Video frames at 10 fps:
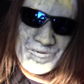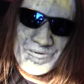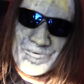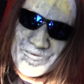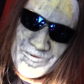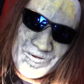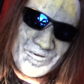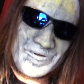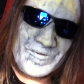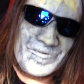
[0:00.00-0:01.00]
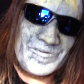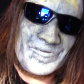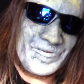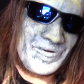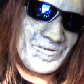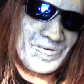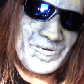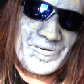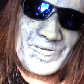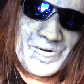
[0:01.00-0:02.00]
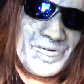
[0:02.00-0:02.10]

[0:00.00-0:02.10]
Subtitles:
It'd be fantastic if I could get, I don't